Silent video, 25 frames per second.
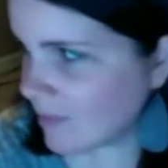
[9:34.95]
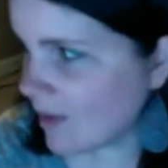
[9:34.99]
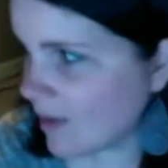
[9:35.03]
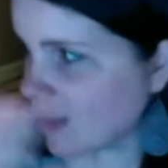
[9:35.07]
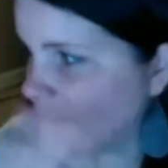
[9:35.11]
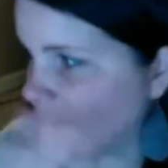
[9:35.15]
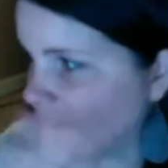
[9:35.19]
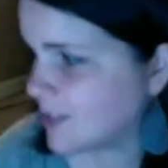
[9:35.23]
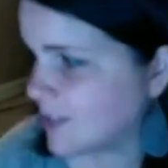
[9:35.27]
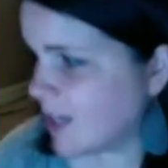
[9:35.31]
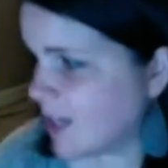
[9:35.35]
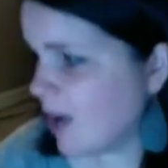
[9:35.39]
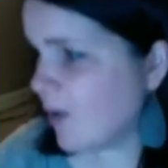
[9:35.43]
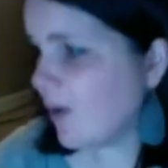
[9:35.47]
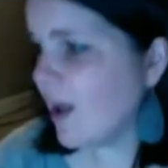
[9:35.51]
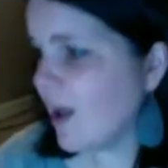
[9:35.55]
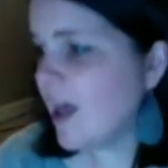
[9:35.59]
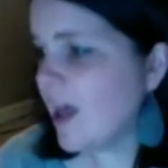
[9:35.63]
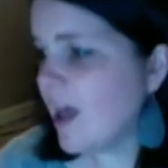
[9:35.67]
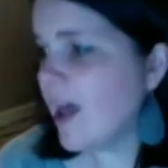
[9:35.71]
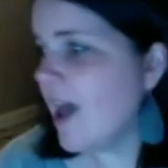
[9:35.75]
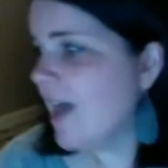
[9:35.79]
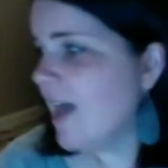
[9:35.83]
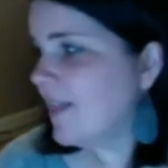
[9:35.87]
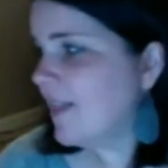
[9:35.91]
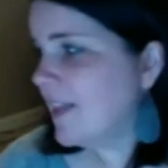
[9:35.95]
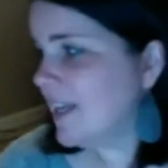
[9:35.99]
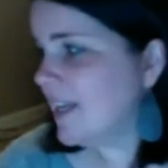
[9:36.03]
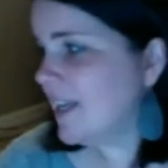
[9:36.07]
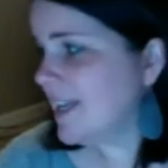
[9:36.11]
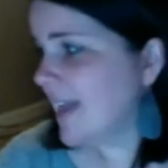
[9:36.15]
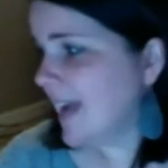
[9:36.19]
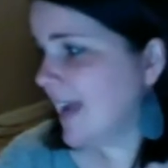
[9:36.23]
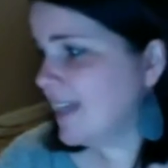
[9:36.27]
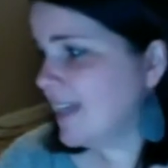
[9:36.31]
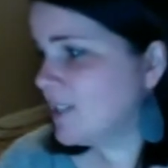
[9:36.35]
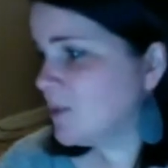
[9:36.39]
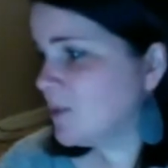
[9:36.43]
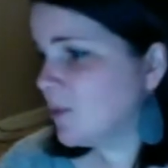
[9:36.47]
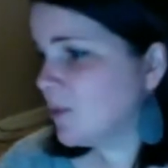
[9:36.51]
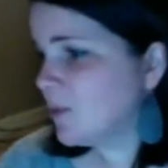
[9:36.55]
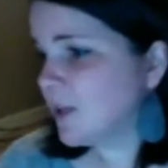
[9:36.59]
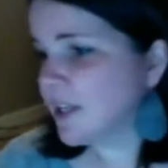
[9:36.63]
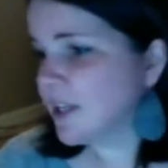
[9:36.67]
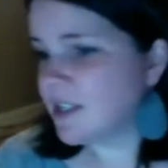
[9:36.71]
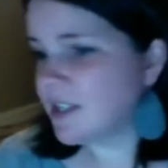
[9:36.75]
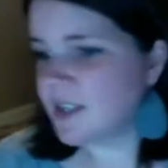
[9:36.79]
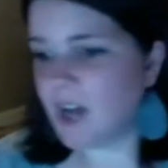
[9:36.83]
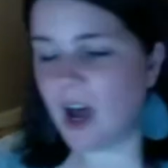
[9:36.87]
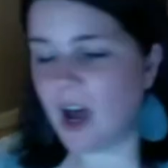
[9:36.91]
So the next we're
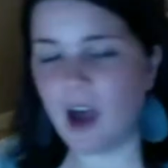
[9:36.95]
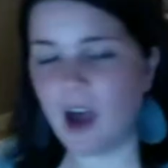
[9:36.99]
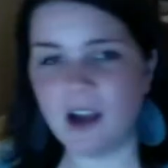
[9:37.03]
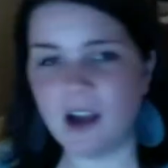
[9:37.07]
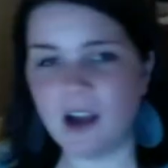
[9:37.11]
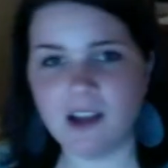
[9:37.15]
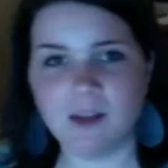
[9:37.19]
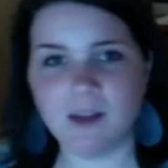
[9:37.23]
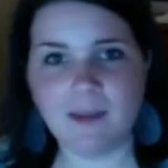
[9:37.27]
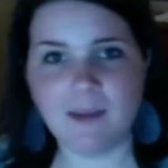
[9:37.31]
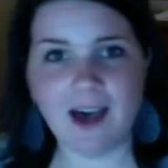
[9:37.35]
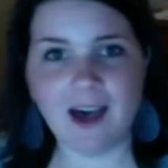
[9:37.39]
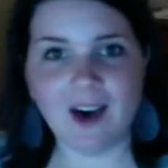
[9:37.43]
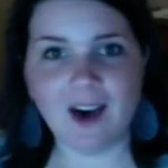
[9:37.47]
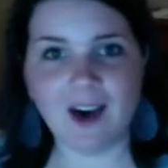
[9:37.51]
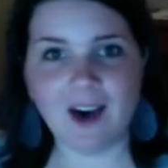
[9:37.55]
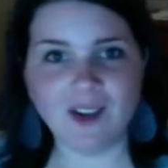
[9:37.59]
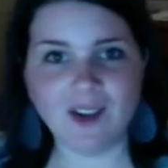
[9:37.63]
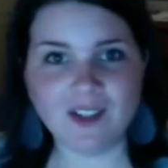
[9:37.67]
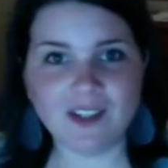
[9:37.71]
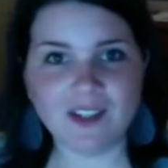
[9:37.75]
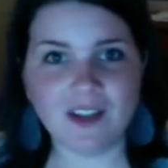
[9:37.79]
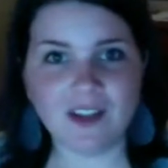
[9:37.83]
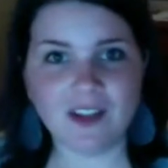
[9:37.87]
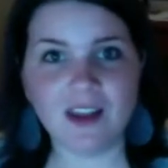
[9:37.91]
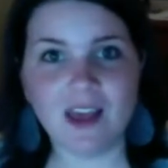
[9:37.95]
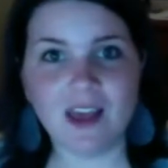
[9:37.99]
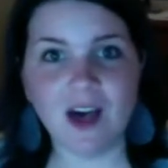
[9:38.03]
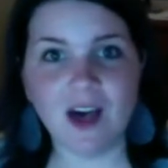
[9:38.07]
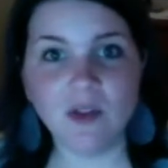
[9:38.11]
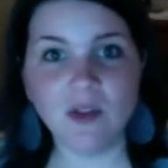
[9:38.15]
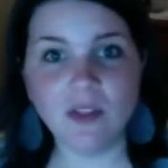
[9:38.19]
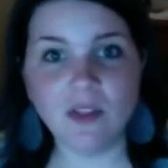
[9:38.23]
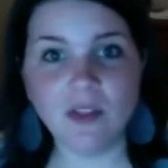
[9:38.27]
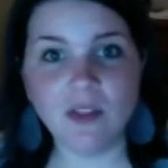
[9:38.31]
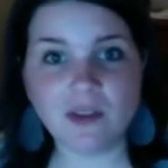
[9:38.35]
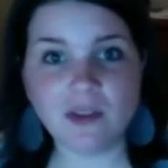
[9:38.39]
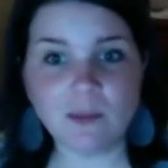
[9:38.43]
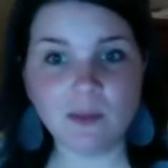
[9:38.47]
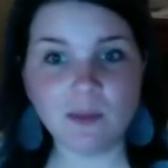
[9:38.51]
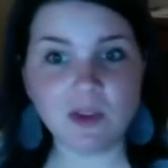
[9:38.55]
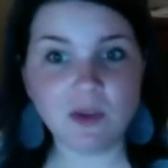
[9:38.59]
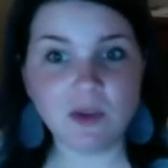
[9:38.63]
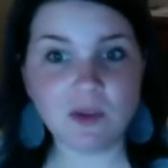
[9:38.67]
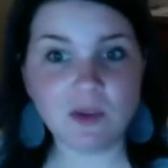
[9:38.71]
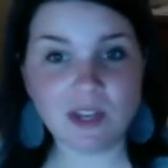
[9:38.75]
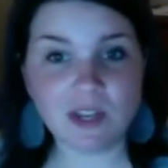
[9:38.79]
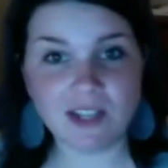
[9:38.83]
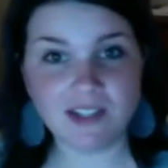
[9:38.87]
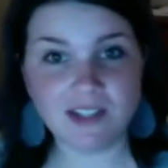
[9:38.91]
going to talk about healthy
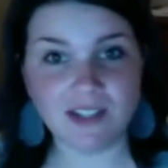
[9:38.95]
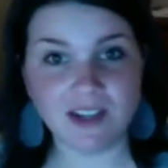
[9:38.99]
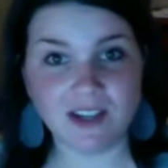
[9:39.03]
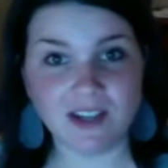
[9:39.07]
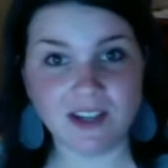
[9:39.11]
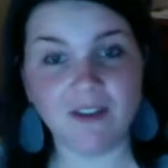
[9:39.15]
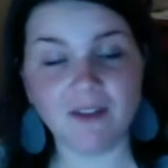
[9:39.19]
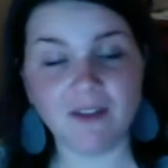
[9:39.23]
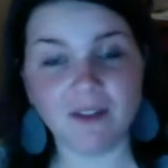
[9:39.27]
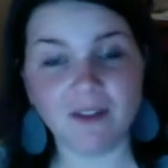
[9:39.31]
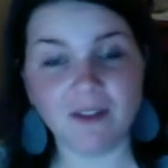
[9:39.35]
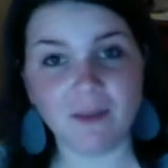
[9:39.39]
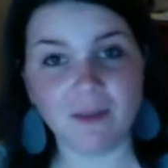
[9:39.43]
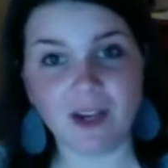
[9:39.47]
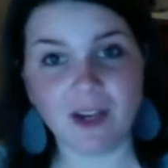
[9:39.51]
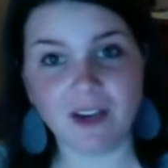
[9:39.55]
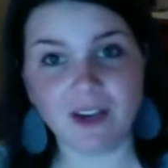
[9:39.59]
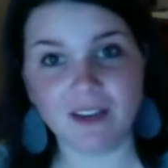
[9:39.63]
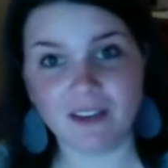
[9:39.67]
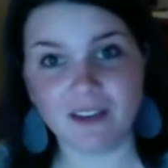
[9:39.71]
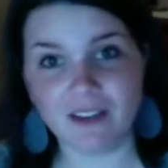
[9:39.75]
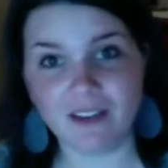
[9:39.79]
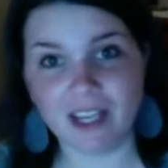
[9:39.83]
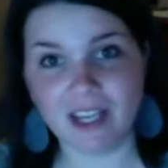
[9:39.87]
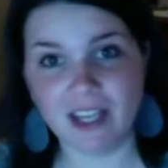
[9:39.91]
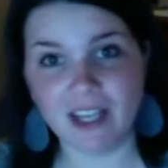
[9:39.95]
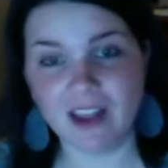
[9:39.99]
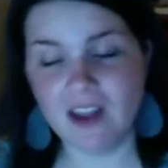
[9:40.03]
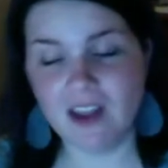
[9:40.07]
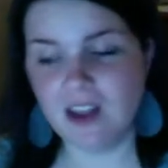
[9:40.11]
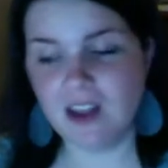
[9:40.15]
beauty stuff from Young Living.